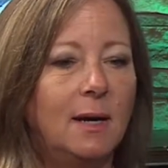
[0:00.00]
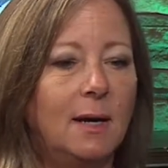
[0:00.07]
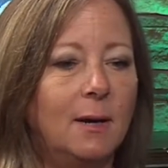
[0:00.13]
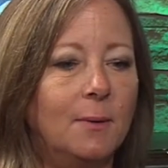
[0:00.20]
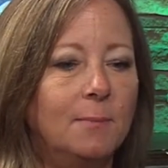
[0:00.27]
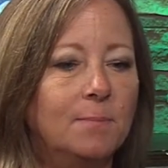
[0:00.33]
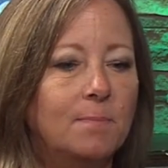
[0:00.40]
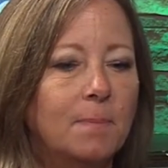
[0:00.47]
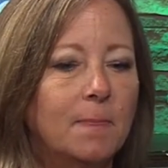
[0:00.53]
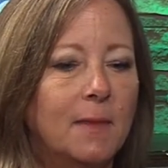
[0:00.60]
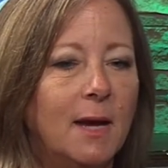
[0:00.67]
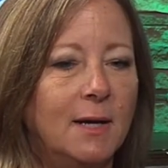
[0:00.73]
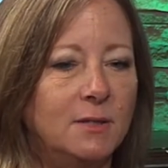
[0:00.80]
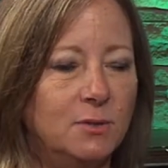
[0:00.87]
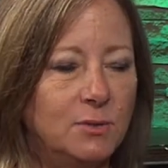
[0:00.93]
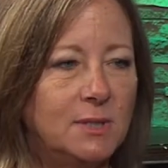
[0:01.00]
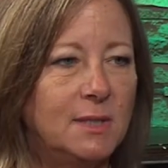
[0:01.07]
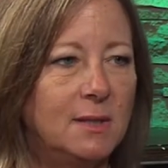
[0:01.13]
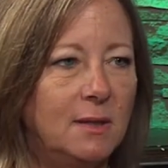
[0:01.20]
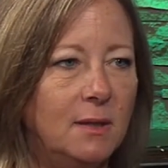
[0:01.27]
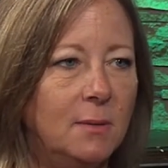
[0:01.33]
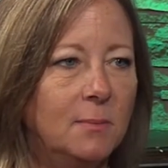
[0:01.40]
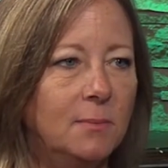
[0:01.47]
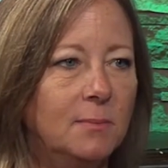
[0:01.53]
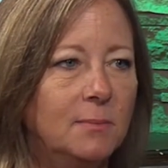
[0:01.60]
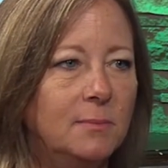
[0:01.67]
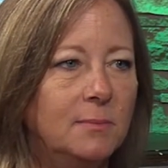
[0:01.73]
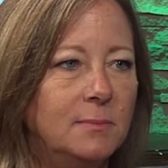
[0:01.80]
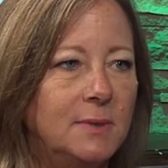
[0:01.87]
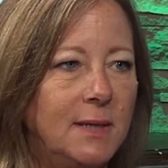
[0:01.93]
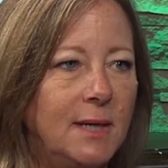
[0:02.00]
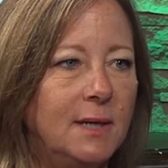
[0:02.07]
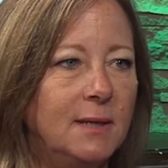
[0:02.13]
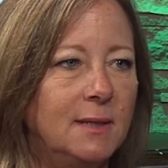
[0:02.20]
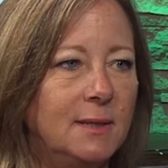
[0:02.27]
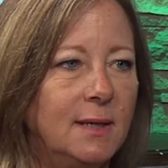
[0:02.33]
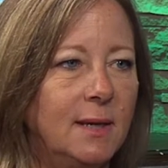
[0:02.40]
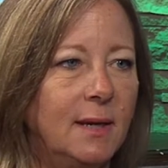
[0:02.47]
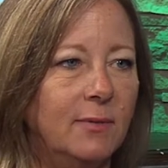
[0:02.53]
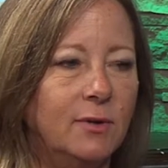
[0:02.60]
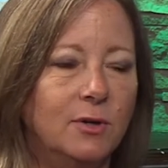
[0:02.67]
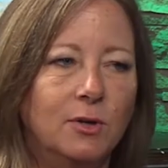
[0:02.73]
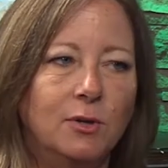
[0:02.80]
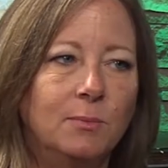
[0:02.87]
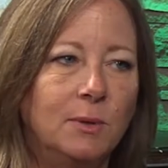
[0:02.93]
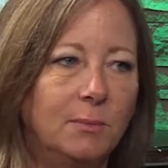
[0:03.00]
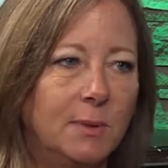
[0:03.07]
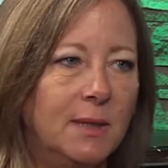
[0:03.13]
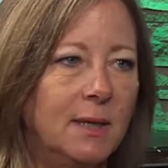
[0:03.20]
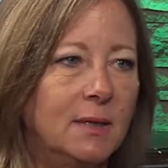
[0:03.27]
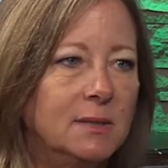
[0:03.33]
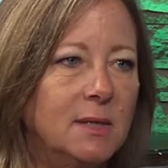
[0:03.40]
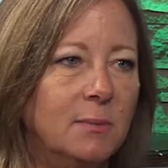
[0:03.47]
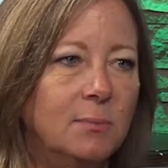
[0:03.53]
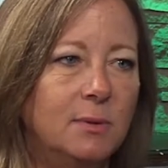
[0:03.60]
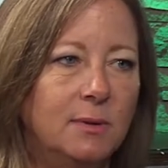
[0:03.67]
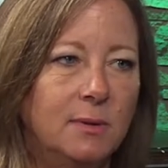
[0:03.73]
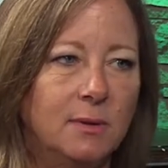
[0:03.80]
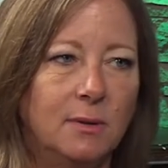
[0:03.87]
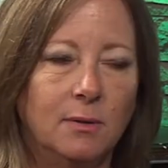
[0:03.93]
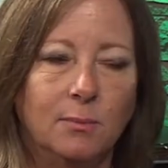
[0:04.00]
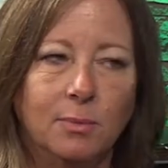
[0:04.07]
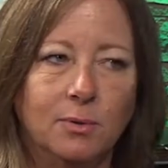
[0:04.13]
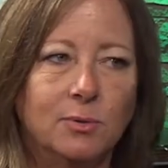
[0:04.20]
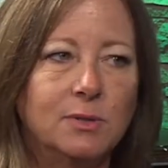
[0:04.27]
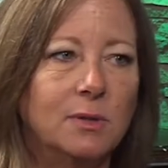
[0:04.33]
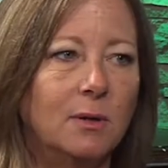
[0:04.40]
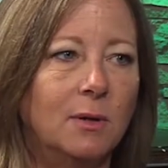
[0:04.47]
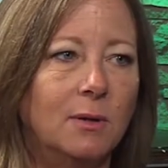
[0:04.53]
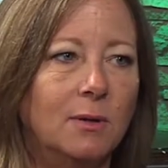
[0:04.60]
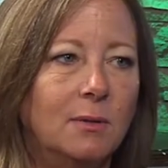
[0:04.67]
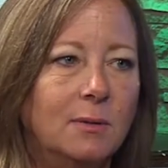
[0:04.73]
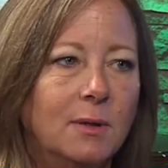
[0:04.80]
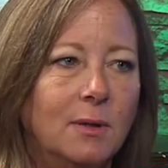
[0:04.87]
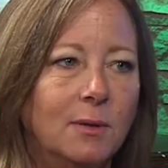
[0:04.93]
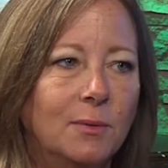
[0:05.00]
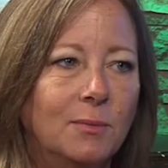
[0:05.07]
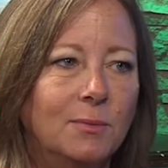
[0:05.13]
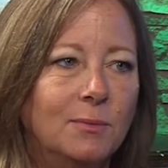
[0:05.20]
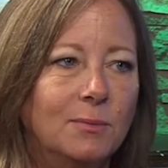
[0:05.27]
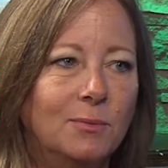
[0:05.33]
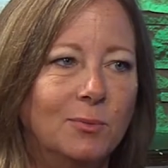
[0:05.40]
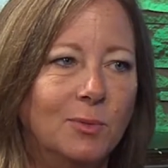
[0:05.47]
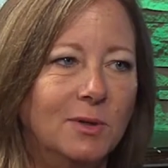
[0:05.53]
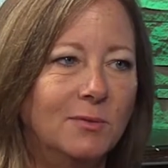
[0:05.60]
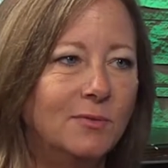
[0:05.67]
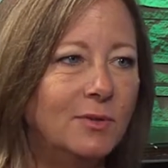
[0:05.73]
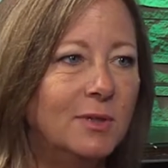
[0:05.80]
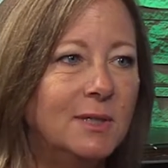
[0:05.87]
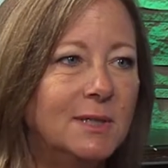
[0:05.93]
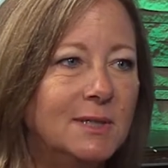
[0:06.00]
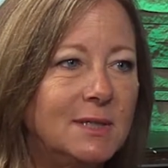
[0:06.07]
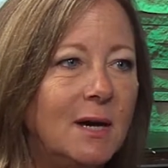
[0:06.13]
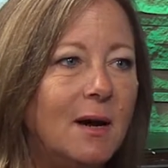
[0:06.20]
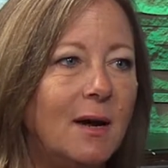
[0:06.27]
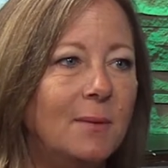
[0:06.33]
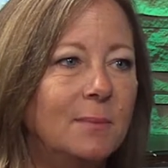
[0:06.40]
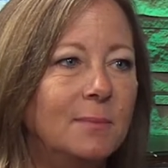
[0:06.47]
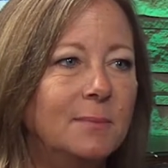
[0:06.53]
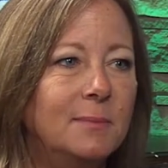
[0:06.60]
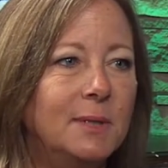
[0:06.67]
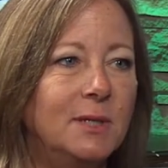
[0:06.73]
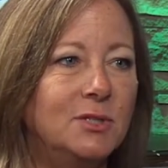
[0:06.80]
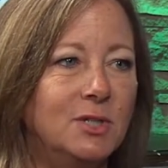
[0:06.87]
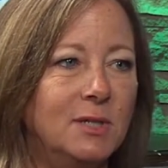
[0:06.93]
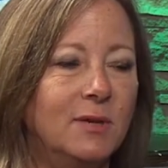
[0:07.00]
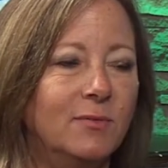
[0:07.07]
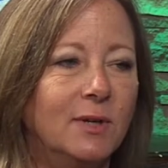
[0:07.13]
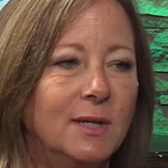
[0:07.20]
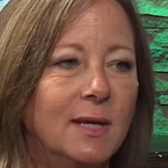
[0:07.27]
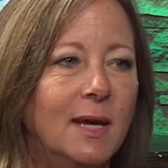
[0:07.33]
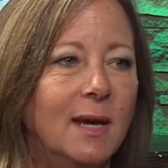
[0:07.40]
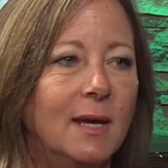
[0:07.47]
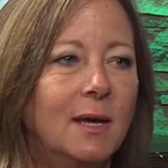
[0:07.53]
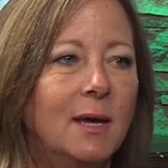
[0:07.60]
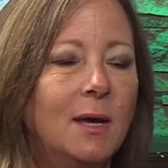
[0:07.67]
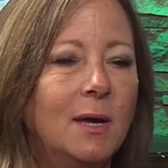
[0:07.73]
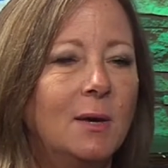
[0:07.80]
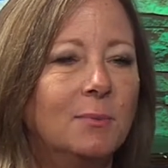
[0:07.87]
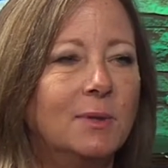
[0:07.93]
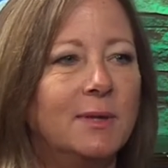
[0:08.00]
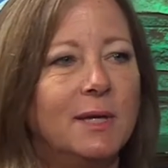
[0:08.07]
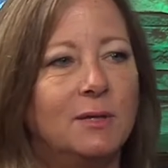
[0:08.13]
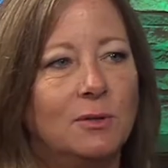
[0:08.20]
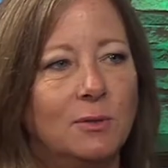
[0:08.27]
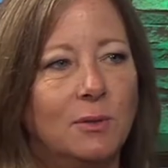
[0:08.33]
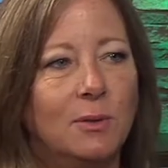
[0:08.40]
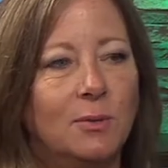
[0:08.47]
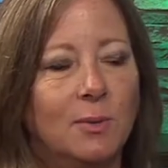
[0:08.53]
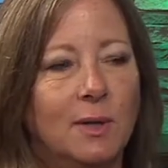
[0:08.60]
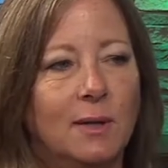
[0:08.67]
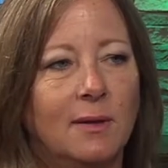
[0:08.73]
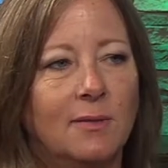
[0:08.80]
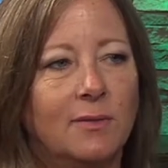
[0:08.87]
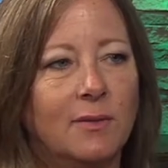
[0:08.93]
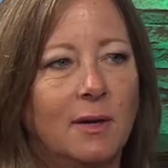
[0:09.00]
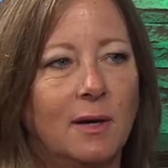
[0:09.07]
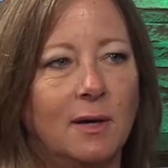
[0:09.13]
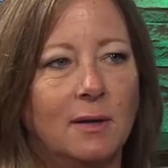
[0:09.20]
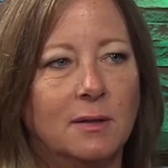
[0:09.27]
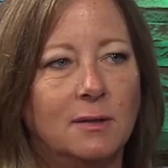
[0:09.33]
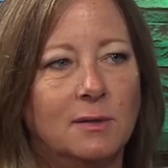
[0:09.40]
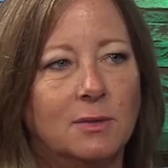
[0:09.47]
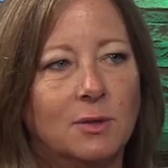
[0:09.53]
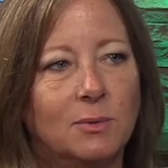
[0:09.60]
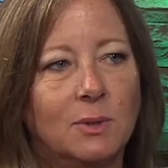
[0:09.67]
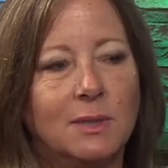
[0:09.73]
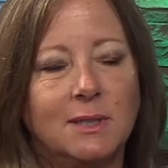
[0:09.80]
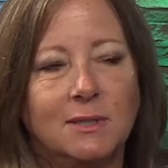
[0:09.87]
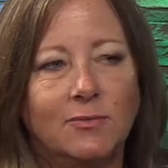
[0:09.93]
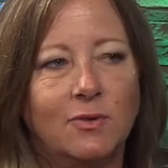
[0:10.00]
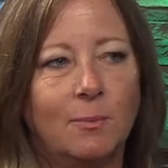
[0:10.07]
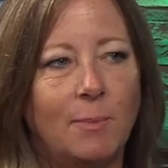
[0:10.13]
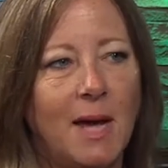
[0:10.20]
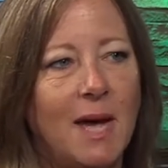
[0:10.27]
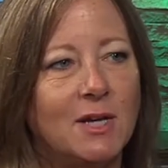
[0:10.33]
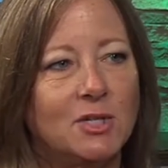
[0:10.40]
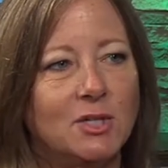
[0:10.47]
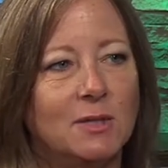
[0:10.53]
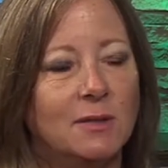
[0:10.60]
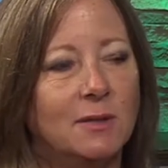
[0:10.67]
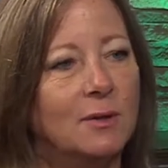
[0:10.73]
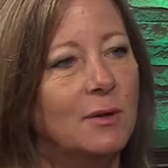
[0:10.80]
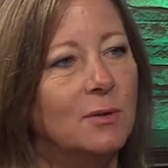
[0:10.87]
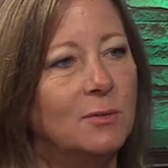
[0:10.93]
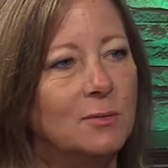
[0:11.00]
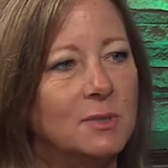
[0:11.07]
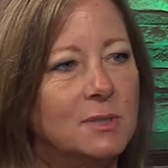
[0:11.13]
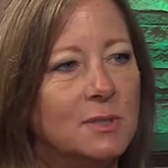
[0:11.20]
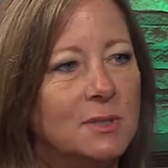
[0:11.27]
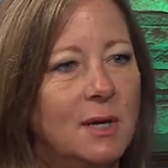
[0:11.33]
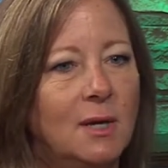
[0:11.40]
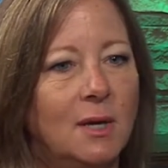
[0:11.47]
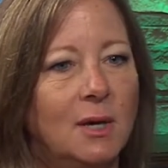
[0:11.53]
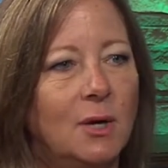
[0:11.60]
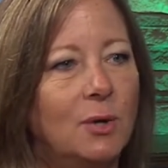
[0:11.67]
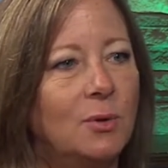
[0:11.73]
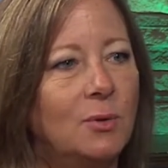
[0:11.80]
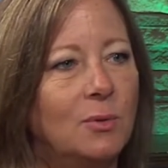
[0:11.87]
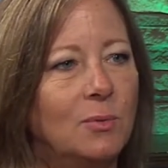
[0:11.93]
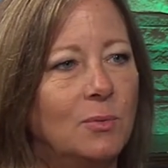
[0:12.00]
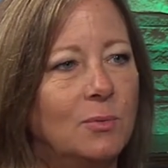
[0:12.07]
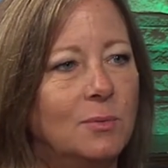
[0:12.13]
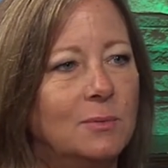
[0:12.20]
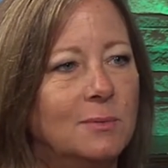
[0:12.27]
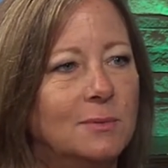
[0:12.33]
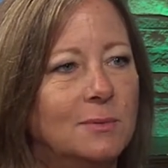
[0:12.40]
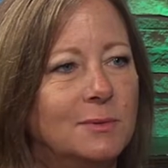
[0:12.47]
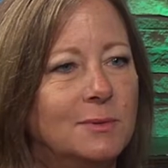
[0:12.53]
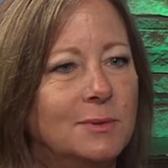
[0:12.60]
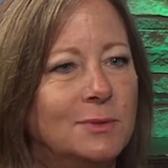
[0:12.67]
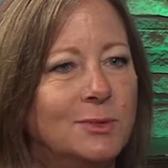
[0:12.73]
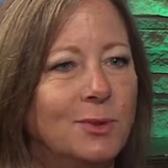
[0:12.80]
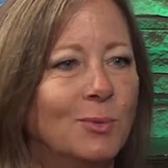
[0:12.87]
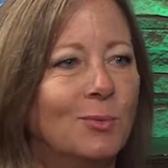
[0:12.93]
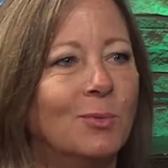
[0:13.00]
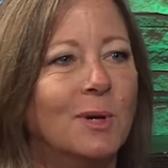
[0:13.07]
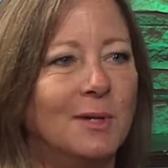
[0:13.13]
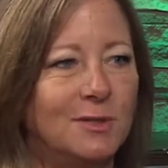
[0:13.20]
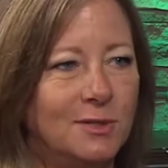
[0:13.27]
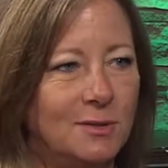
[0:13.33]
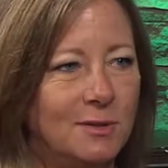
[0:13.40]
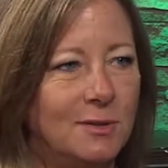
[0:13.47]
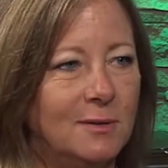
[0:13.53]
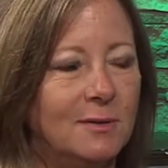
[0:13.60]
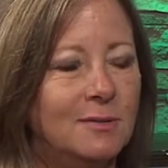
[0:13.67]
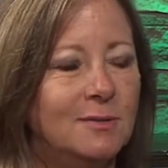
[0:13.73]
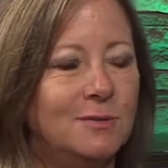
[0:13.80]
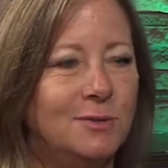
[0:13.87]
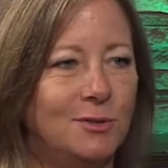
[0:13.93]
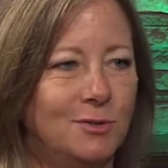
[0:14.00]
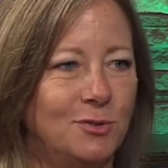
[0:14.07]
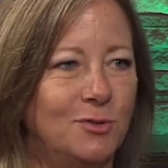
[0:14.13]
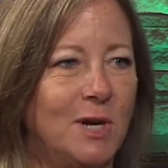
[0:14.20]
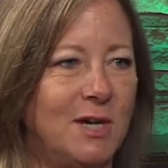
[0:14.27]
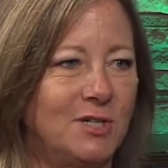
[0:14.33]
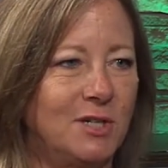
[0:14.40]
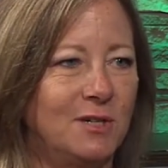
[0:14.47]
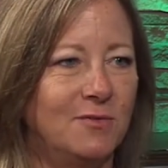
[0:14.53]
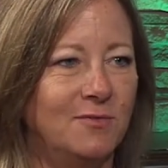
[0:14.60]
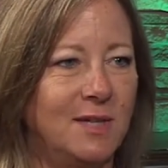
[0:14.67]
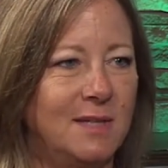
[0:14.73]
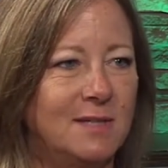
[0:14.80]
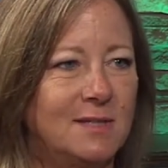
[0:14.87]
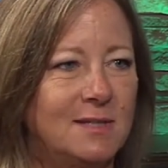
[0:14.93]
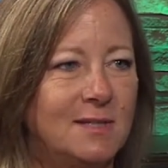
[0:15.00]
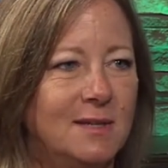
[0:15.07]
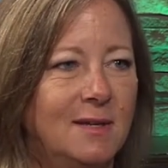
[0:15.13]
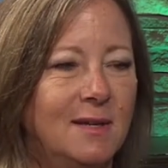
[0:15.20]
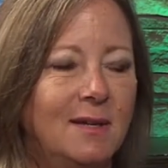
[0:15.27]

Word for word: Um, I do see them day in and day out. They're human beings. They put their boots on, you know, one foot at a time each and every day. But they do it with a totally different passion than those who don't run to the, to the tragic events.